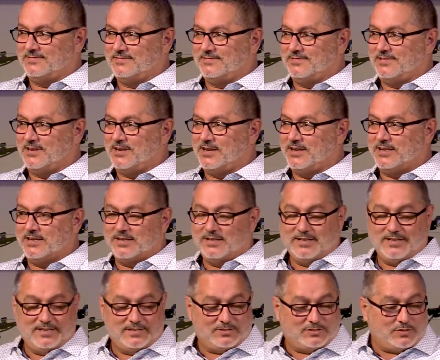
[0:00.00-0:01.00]
All right?
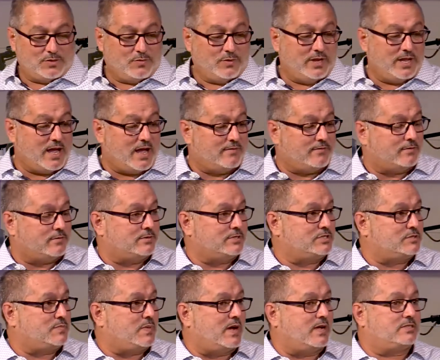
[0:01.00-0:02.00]
So we have a
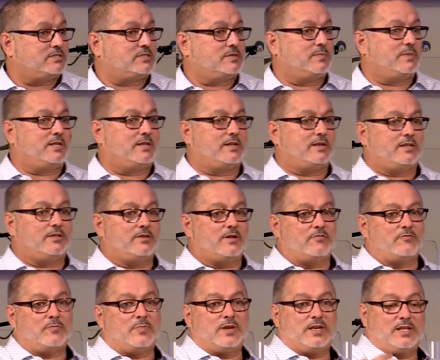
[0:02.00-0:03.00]
responsibility. You
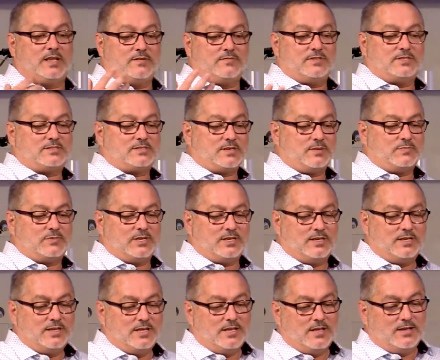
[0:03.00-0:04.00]
ever been given something
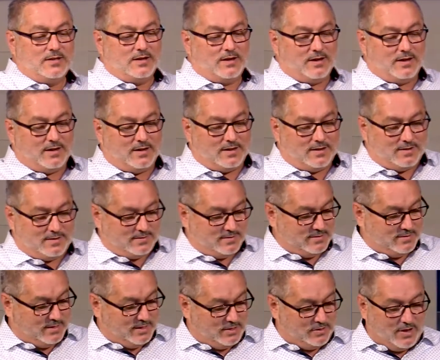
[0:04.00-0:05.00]

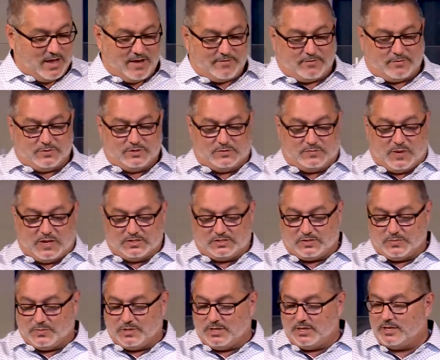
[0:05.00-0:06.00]
that you have a
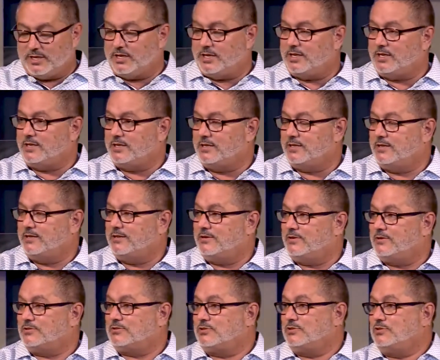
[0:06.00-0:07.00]
responsibility, you
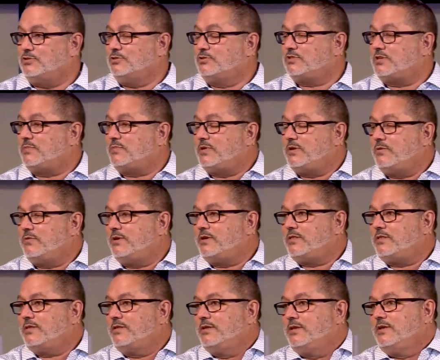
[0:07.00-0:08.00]
know, to do something with?
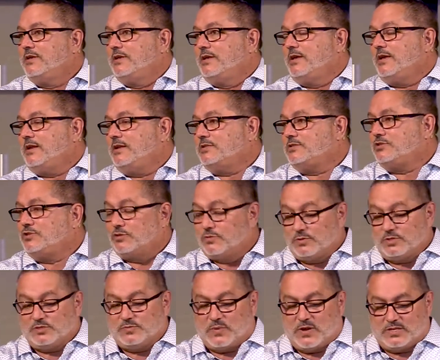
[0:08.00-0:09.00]
And it's your
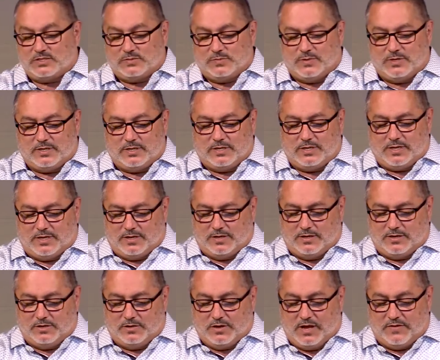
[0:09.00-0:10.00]
responsibility and
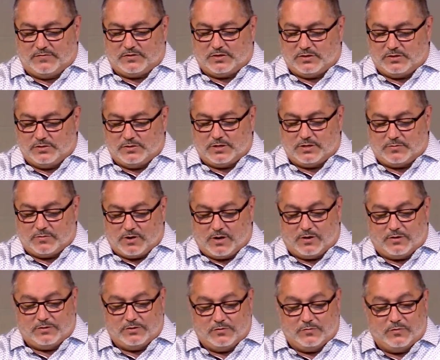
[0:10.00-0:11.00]
you have to do it.
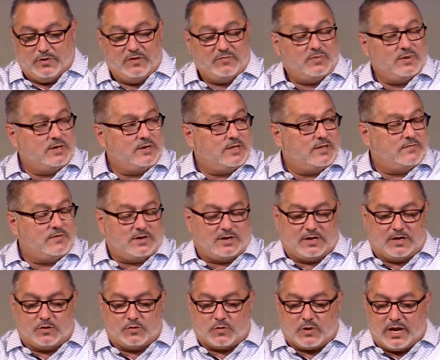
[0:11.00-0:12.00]
Well, we've been given a
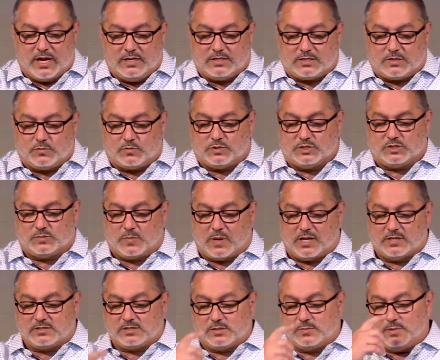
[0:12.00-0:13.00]
great
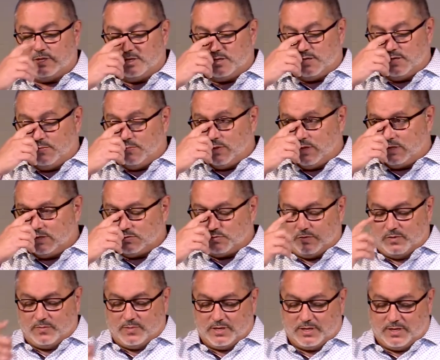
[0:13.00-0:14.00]
responsibility because
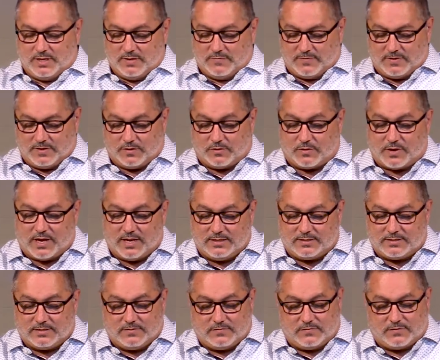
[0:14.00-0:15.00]
we've been given
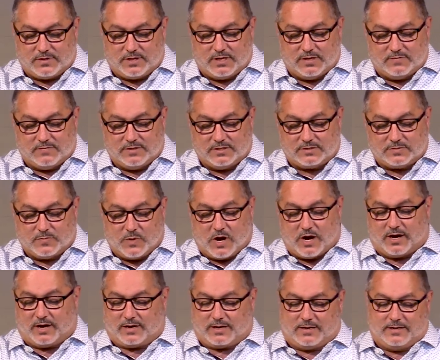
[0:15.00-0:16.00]
great forgiveness.
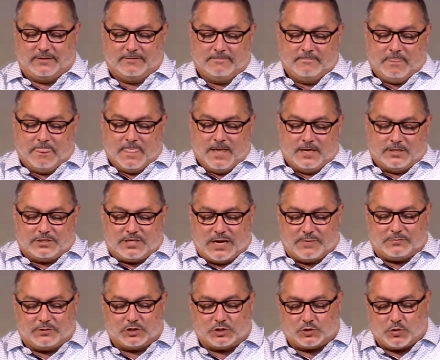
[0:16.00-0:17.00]
Mark
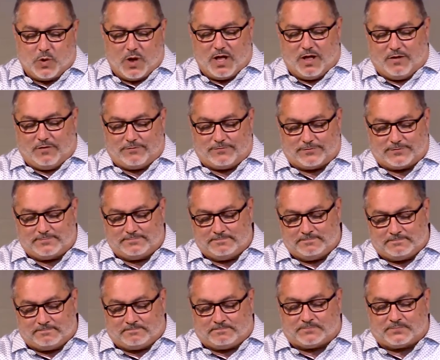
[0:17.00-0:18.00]
chapter 12,
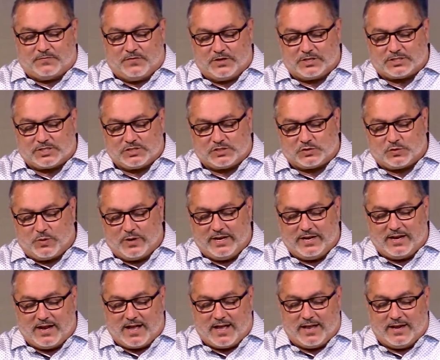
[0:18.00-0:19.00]
verses
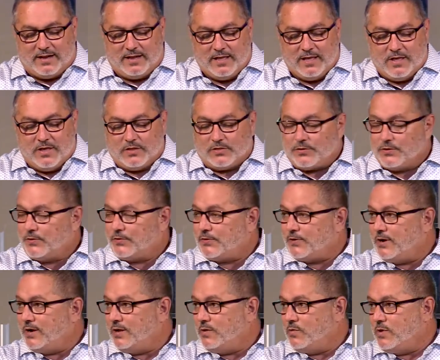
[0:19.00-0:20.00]
29 through
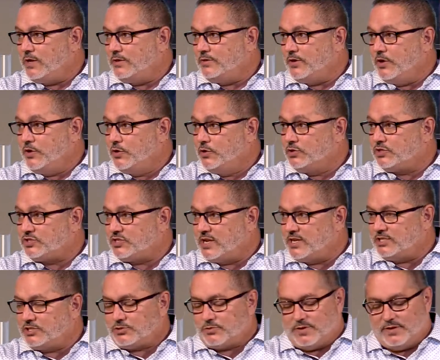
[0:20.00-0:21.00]
31, the New
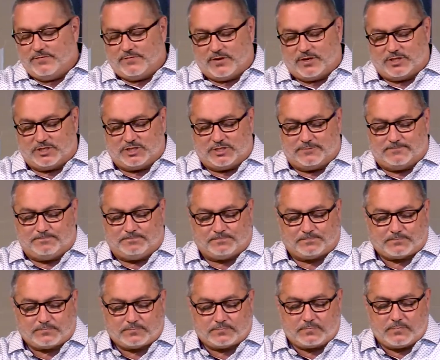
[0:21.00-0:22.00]
Century Version.
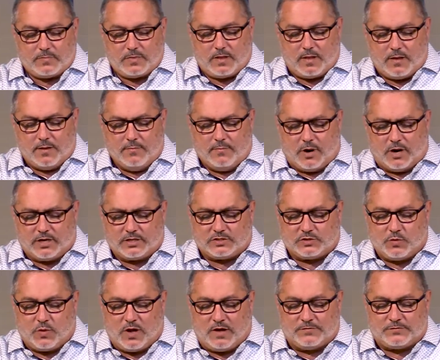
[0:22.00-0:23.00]
Mark
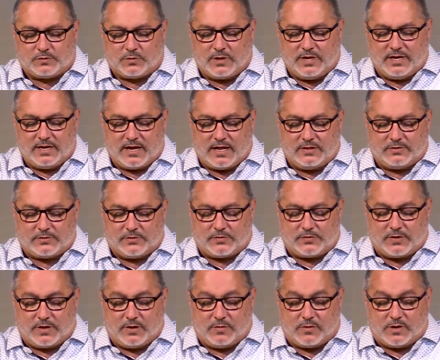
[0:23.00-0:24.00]
12, 29 through
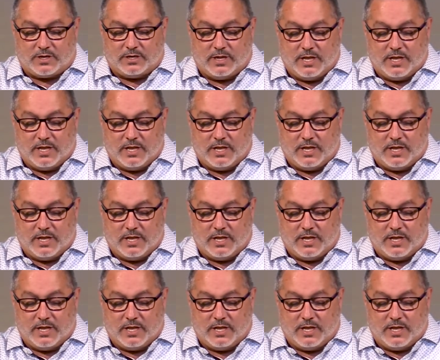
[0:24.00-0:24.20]
31.